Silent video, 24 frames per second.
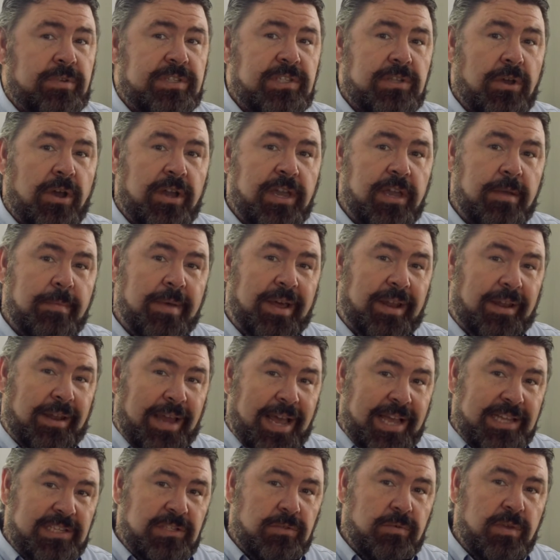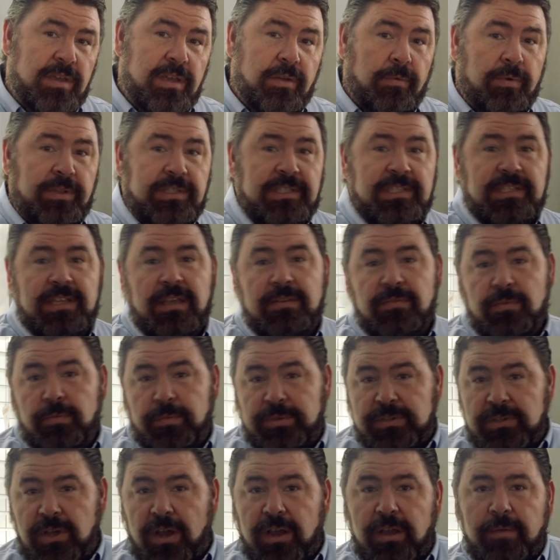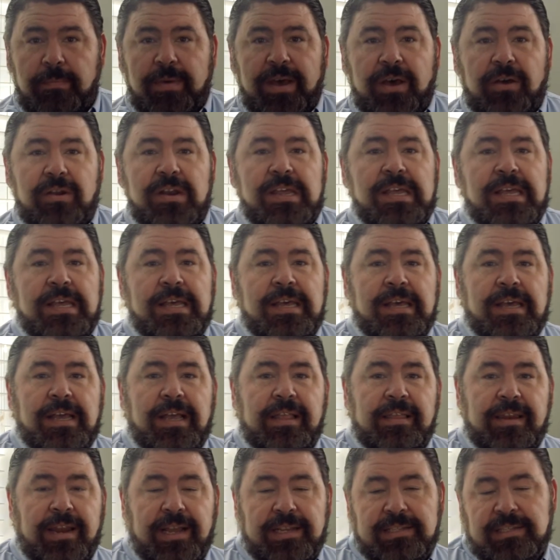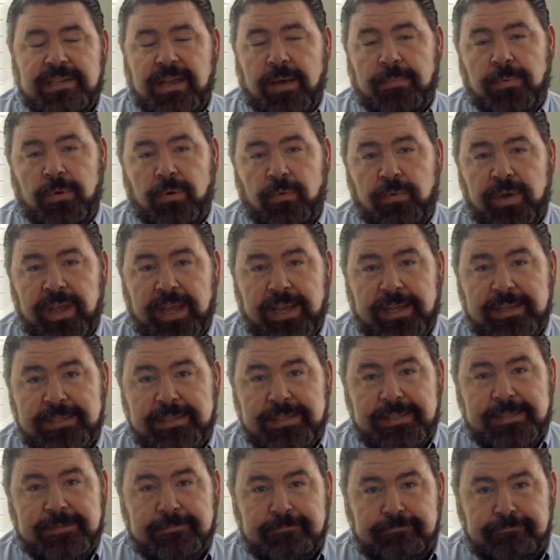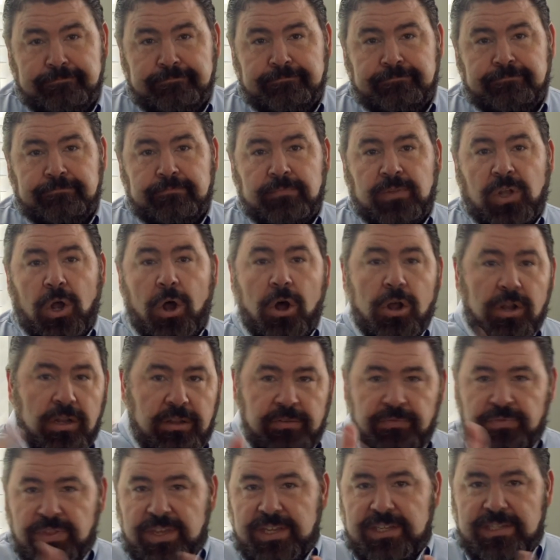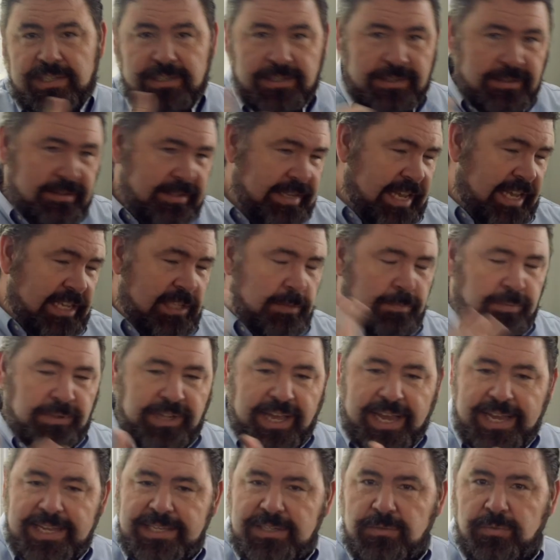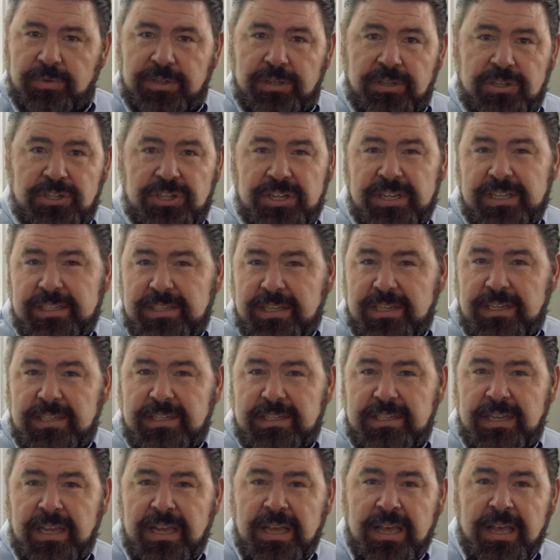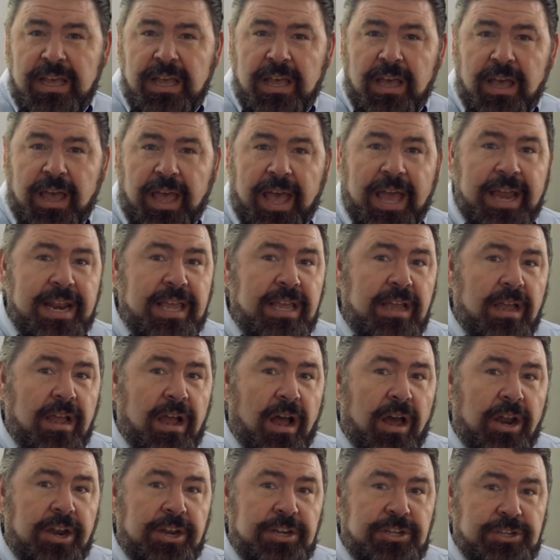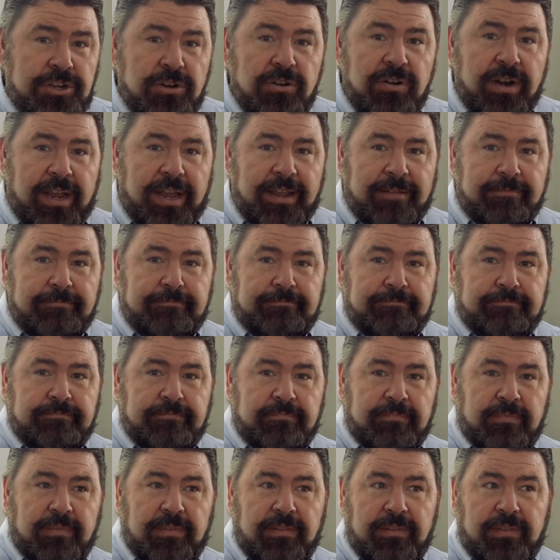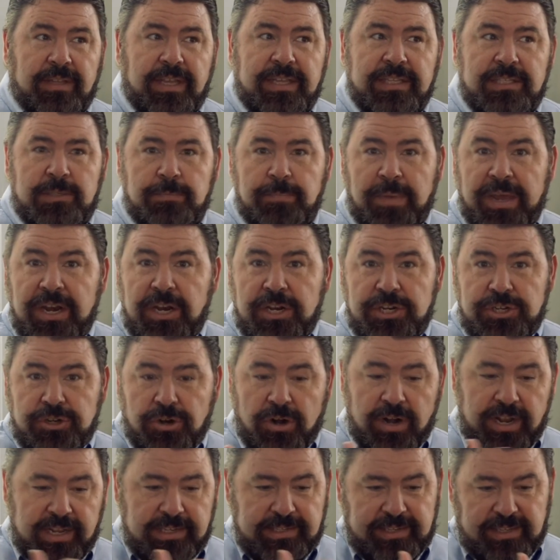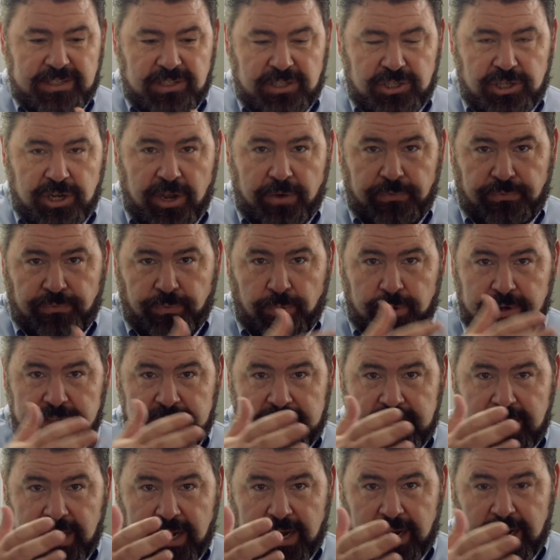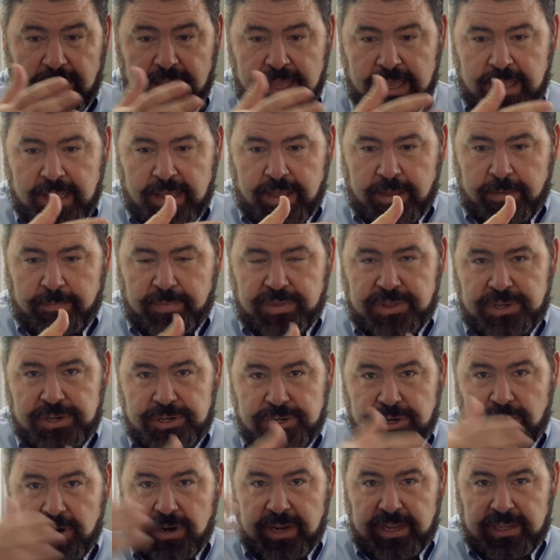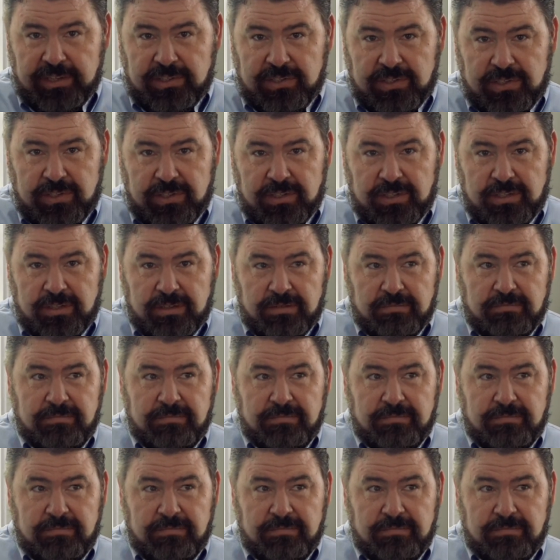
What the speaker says: talking about last week and what Stephen will talk about in the next couple of weeks. All of this takes place with Jesus heading on a journey. It's been a journey since John 14, but the journey's